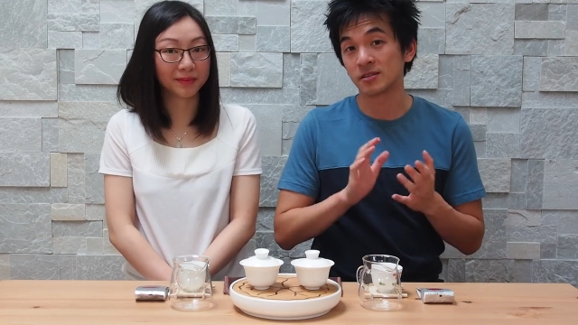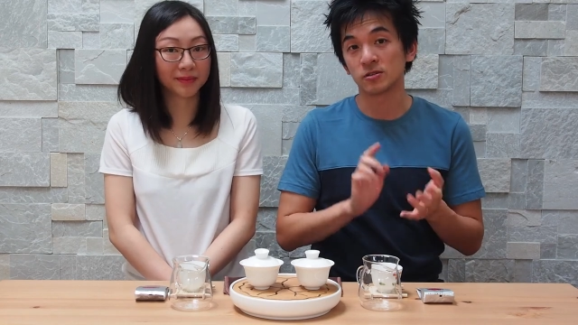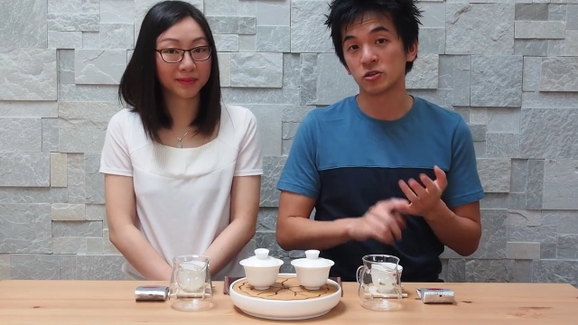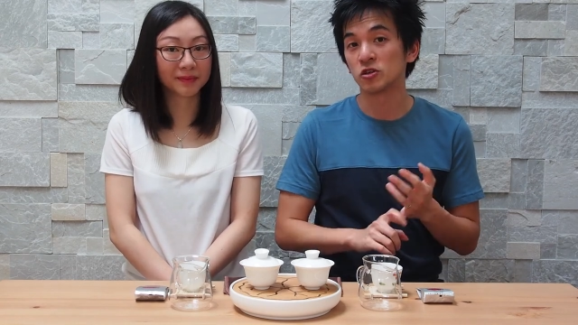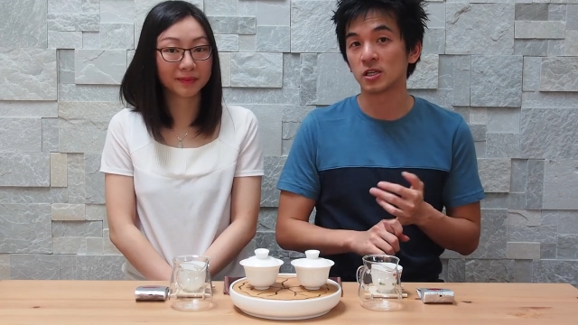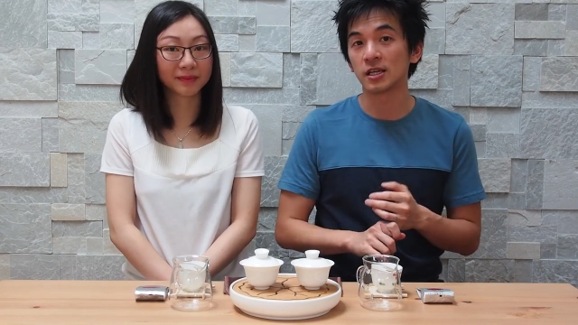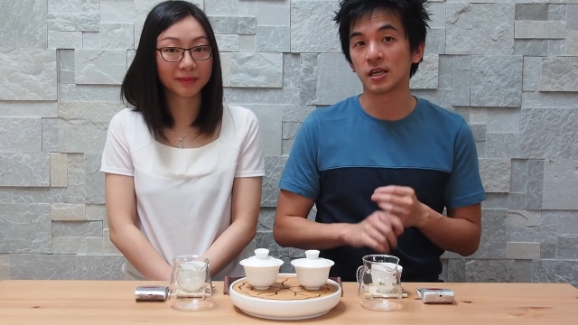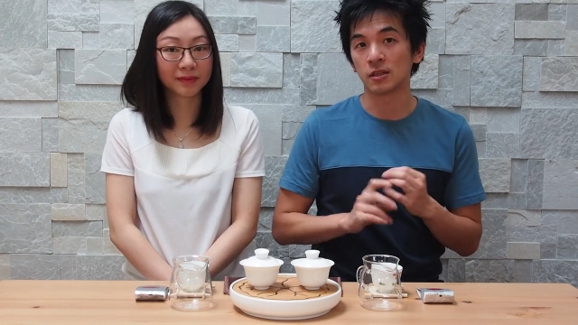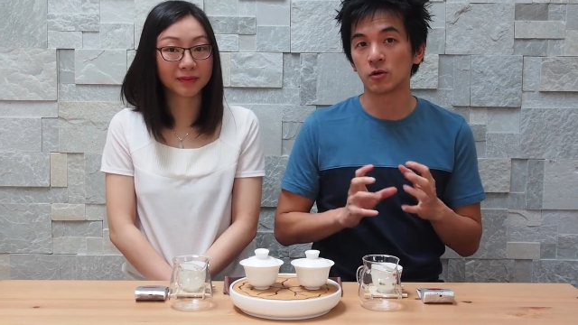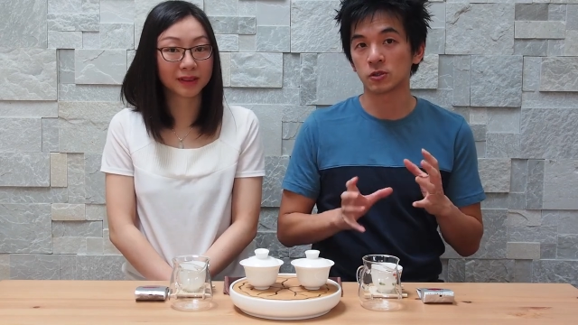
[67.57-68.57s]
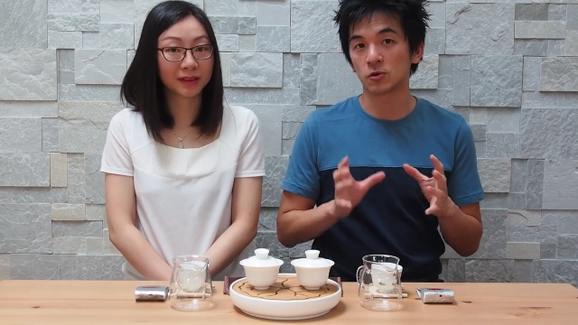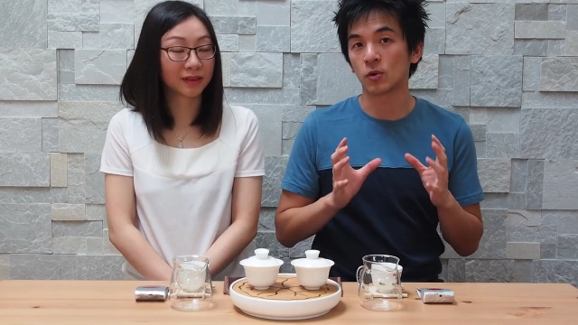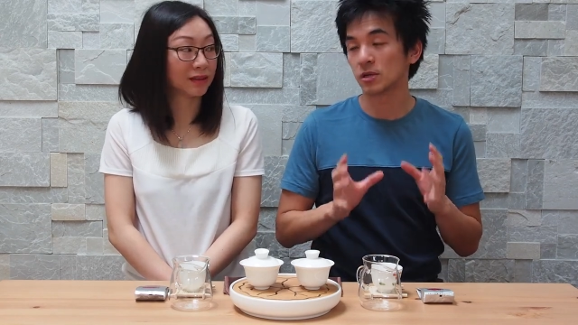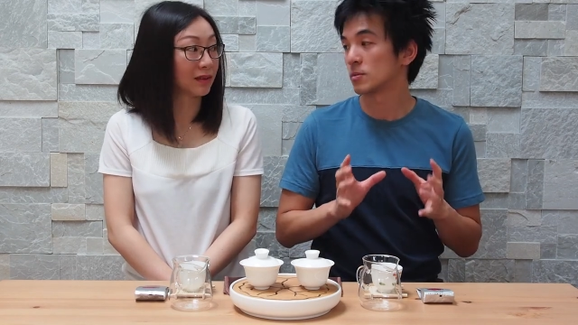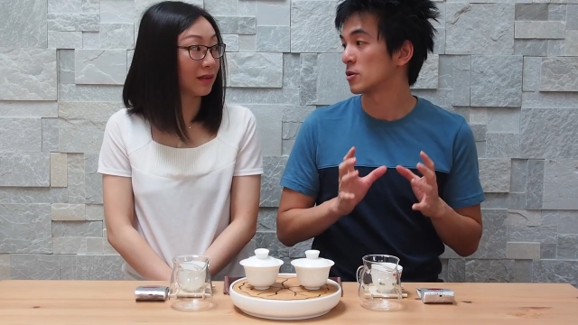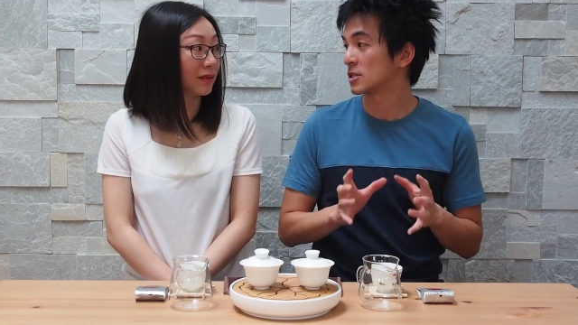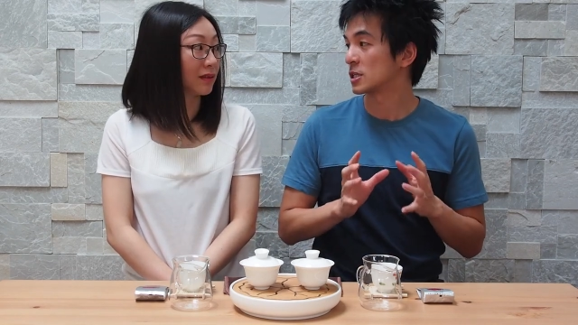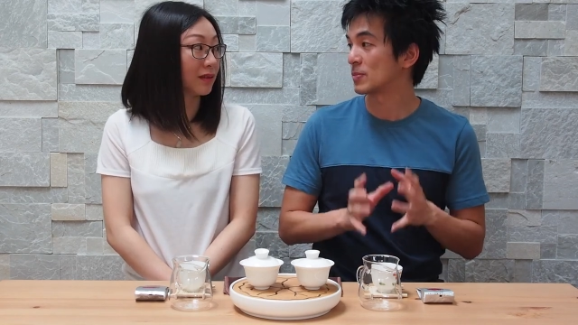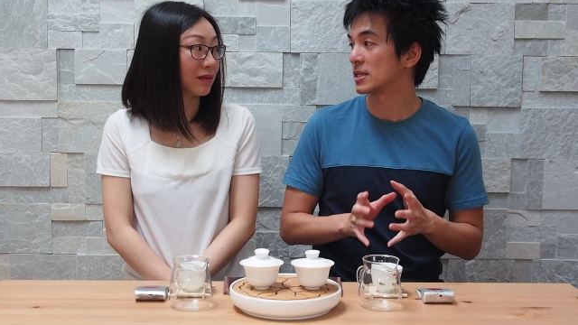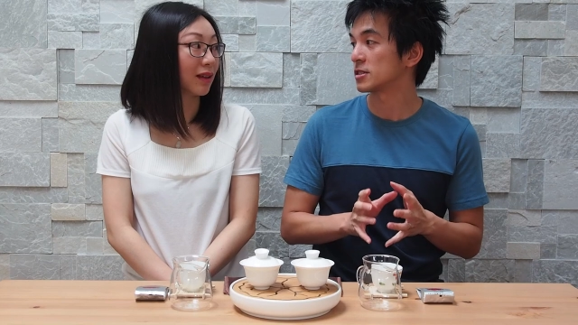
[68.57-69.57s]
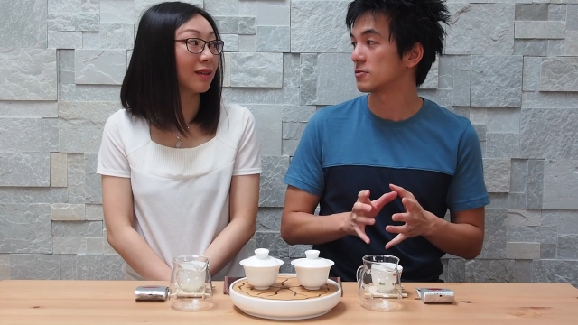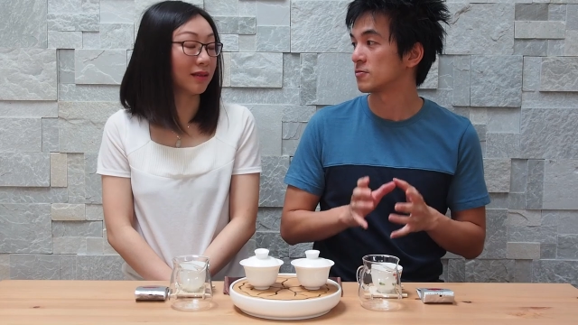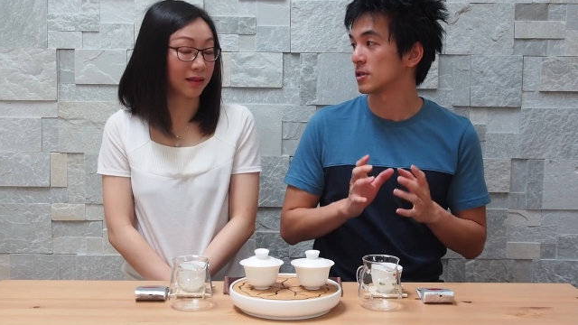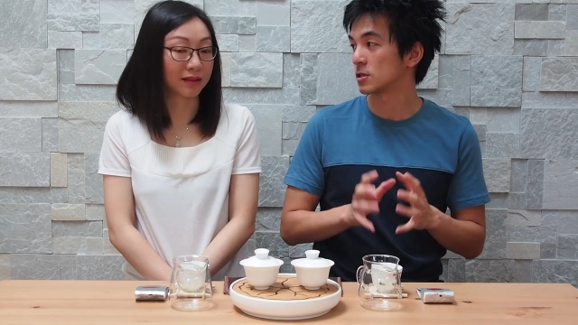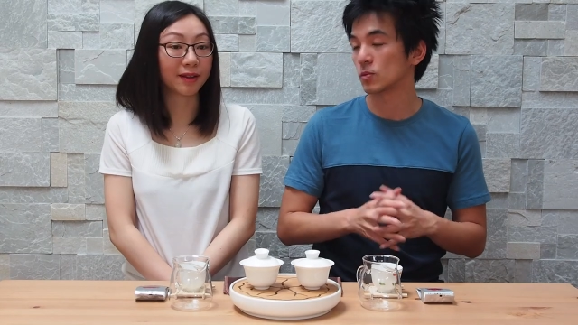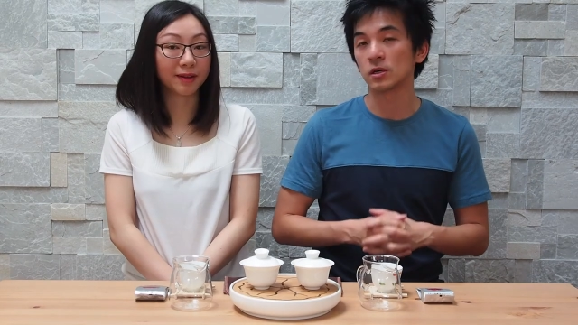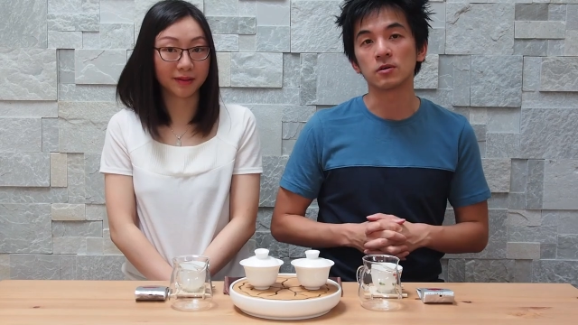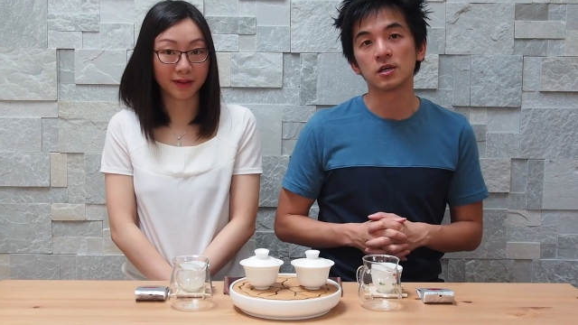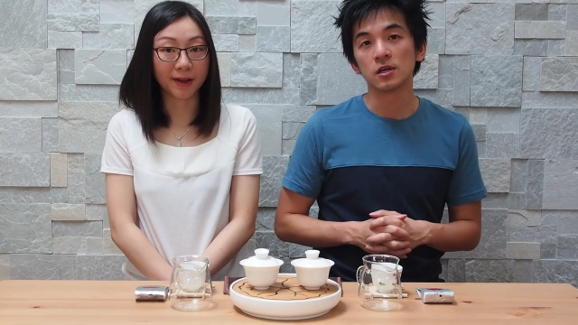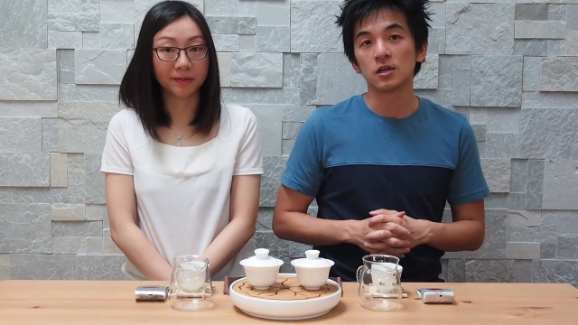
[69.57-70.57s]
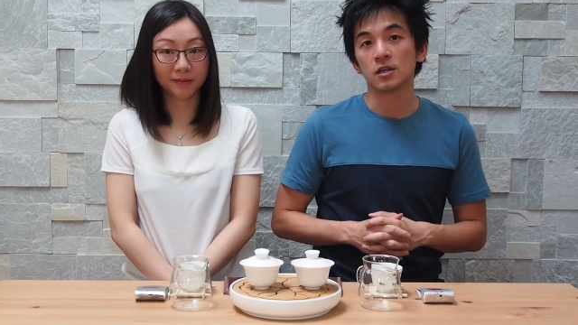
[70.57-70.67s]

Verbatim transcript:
Speaker 1: Usually they're also one of the most expensive as well. Yeah.